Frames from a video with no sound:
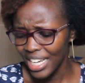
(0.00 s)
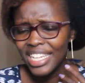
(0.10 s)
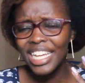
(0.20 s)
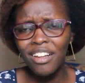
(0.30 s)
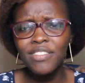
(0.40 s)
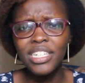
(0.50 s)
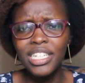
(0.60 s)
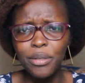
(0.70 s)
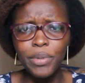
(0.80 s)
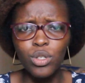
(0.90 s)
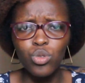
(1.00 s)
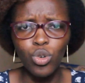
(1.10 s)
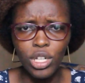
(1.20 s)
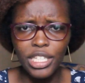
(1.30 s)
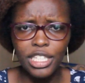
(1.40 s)
delved deep into
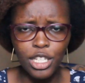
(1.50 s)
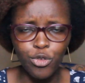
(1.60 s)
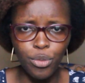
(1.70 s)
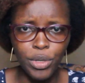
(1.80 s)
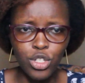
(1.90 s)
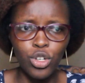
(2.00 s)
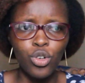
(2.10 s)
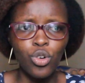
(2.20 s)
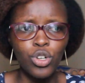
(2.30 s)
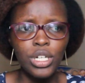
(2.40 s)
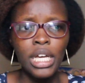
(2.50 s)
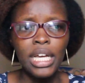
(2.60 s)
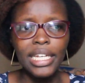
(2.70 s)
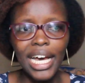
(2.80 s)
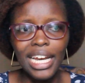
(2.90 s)
all this information or
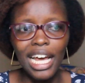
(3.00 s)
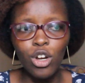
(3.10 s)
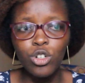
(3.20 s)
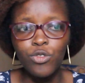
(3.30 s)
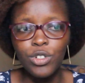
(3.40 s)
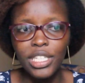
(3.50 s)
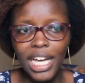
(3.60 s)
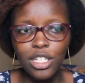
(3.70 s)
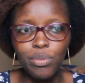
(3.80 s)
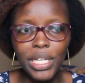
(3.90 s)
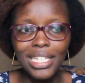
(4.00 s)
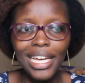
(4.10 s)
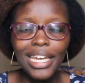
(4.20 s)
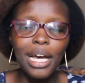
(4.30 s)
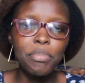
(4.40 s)
done a lot of research might
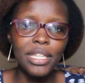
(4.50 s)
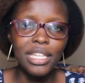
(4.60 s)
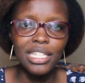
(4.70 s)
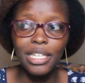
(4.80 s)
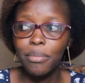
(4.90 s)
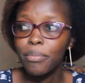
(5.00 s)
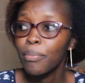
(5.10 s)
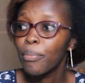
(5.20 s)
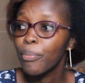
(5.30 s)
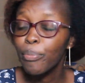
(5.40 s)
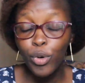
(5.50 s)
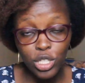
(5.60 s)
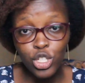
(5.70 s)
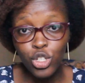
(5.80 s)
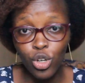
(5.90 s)
end up in the same
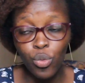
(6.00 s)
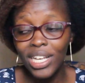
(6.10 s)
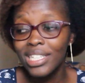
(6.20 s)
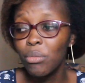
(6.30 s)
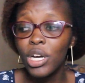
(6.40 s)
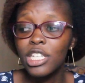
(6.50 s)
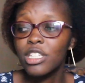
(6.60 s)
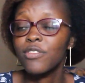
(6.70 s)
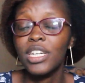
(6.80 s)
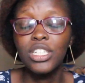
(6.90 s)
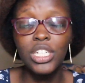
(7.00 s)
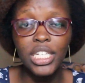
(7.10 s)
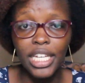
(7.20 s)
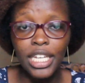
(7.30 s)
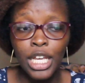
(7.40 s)
position where someone is
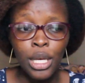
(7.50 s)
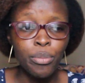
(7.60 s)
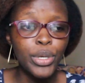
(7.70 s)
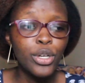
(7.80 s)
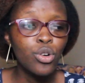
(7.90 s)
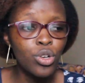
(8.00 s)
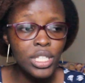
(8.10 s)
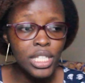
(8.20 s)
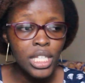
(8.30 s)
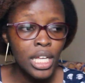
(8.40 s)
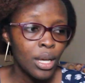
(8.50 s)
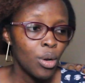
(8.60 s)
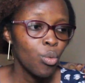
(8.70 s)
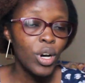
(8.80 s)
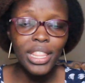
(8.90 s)
frustrated because
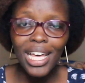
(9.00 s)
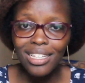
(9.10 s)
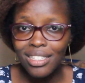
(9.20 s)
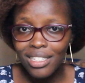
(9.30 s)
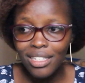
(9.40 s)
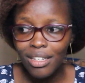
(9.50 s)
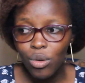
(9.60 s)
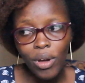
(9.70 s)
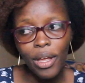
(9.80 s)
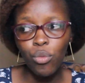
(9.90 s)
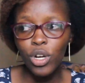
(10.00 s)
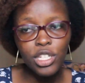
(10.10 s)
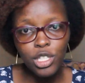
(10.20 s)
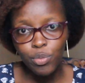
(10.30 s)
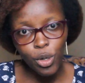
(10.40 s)
what they are seeing and what
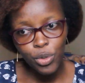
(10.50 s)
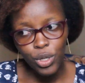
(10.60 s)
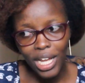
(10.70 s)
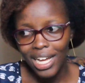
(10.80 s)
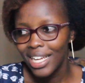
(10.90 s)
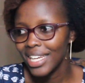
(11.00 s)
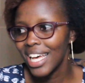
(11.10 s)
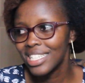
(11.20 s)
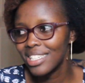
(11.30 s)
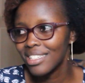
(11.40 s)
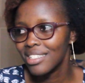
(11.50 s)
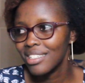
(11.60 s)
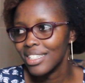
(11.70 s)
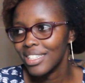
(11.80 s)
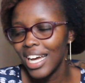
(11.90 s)
is popular doesn't
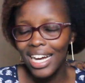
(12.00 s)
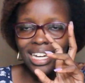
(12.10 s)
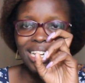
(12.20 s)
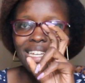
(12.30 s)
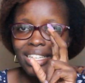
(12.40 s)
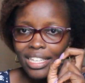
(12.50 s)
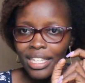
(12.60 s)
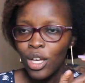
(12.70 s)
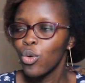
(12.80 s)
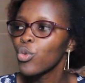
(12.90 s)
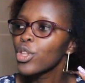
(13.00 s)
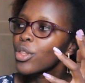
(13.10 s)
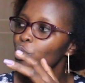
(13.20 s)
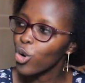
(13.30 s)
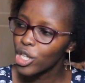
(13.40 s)
agree with
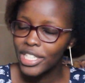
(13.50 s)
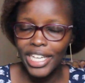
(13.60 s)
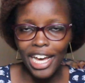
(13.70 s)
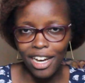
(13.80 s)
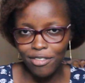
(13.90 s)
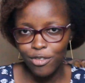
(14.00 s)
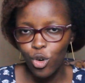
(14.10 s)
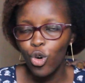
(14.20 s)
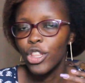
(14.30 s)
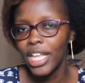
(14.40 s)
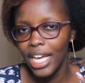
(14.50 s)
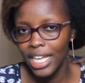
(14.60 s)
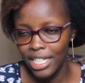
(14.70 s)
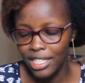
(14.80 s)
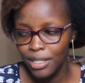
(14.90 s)
what they have on their
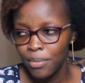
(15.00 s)
heads.